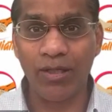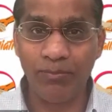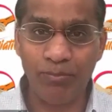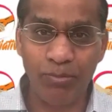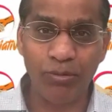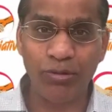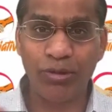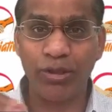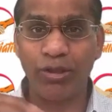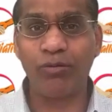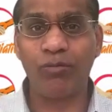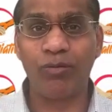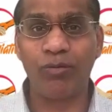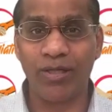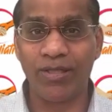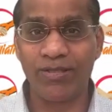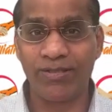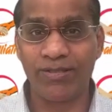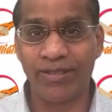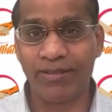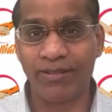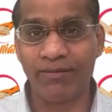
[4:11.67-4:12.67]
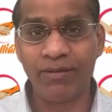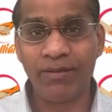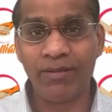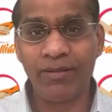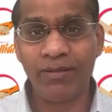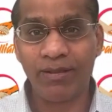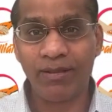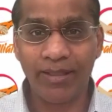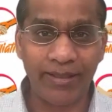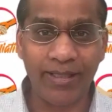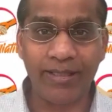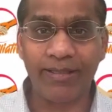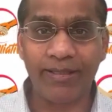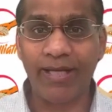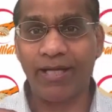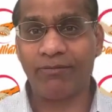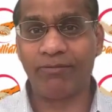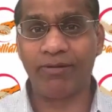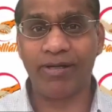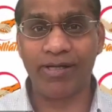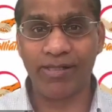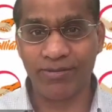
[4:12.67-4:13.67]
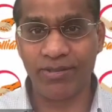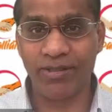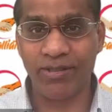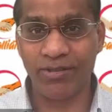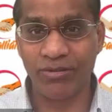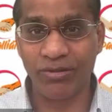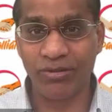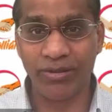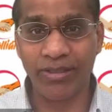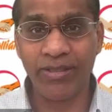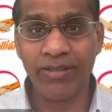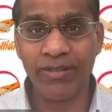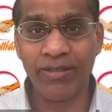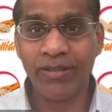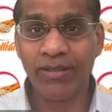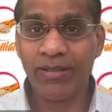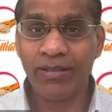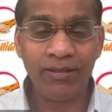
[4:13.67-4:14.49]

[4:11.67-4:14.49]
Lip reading: and put the new lens in, like a cataract surgery,